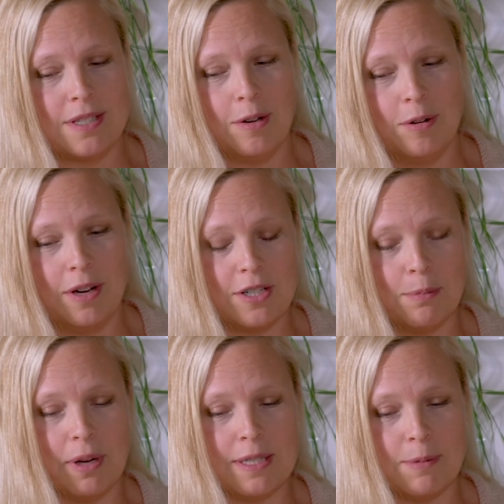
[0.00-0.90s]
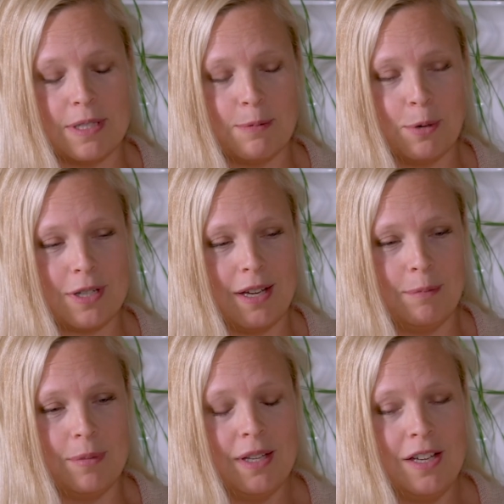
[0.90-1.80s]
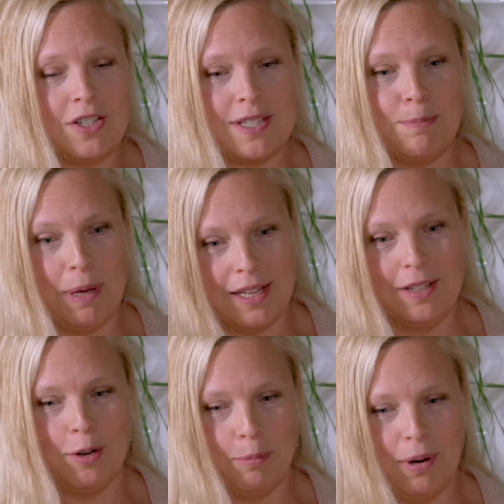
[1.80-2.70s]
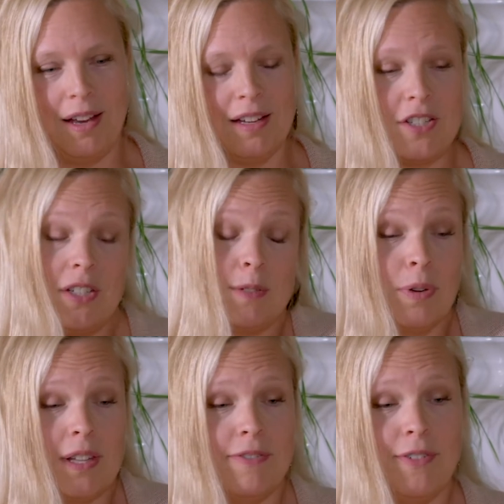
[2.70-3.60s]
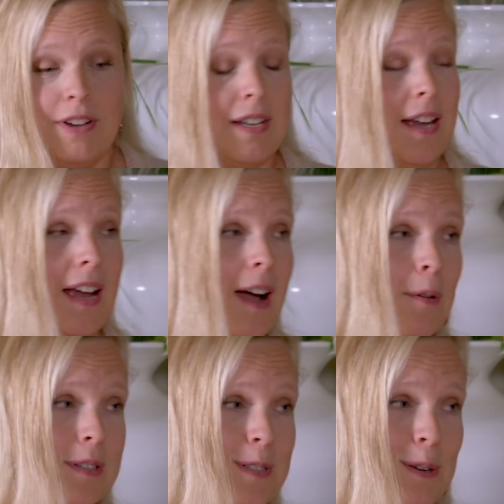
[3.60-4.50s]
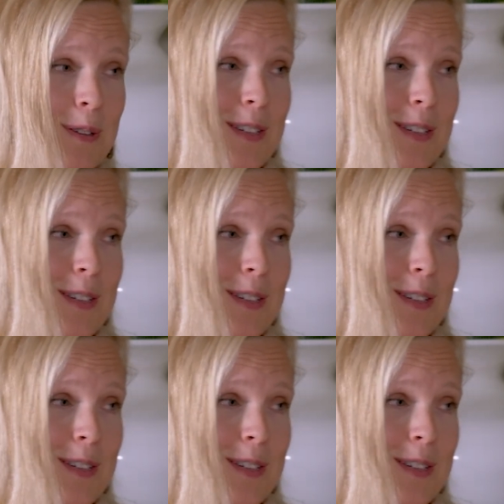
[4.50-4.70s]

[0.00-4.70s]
So I should probably spend some more time just picking her brain, because she's really fun to hang out with too.